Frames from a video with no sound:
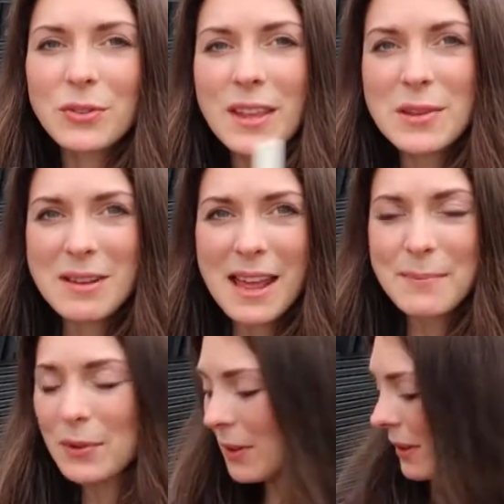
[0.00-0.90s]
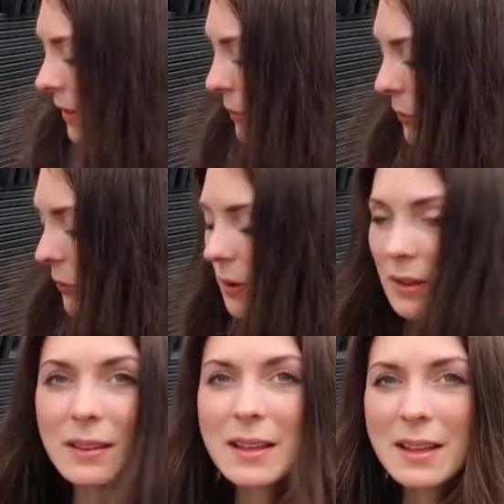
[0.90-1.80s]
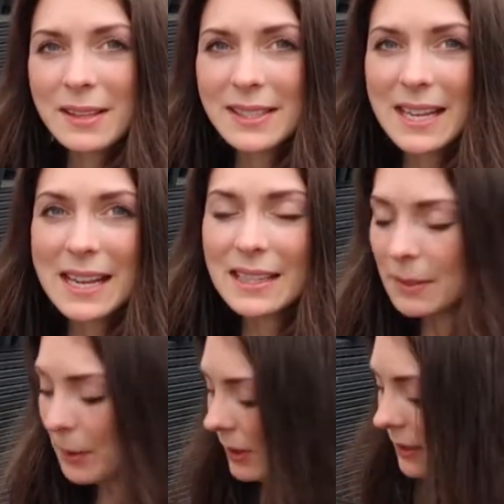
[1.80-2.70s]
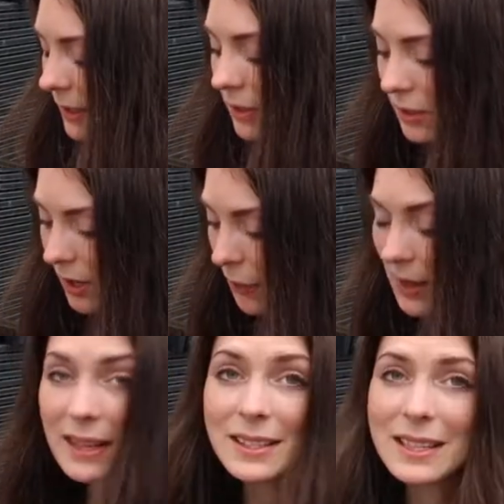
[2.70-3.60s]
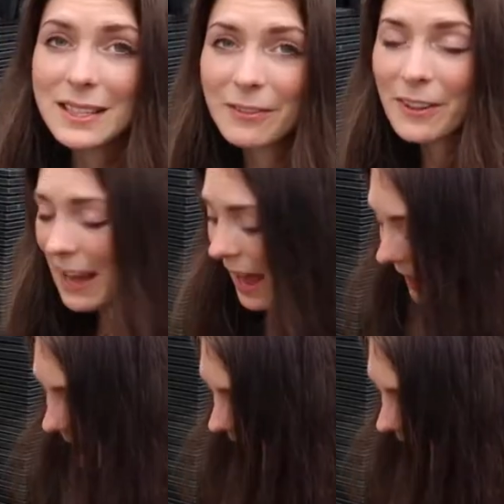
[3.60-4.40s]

that you label your seeds because it's so easy to forget.